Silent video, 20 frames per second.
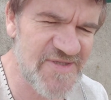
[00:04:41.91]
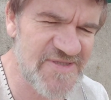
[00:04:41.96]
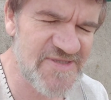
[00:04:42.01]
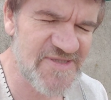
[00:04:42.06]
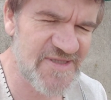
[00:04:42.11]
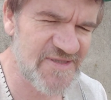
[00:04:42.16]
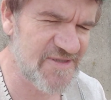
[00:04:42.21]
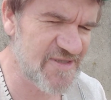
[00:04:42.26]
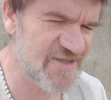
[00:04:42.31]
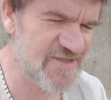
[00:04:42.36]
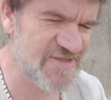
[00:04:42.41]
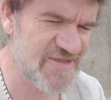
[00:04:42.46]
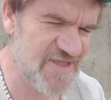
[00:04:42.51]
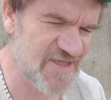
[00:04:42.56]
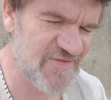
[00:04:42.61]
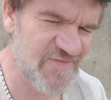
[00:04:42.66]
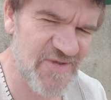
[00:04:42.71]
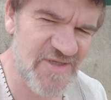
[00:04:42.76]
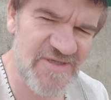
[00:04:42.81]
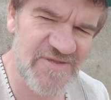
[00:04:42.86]
it, and
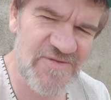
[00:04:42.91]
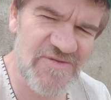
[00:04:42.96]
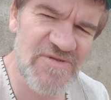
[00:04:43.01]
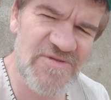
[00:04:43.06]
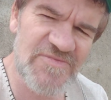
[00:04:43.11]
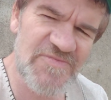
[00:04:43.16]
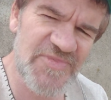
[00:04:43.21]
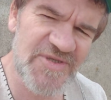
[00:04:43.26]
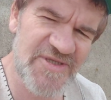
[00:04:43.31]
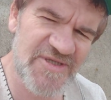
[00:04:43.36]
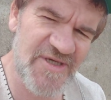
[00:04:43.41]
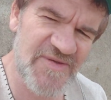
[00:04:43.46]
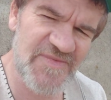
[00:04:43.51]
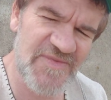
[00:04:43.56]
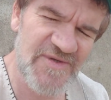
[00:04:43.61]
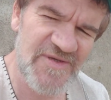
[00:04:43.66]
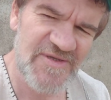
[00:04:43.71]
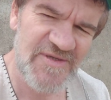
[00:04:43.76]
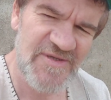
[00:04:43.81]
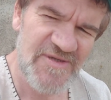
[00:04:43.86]
that we can all become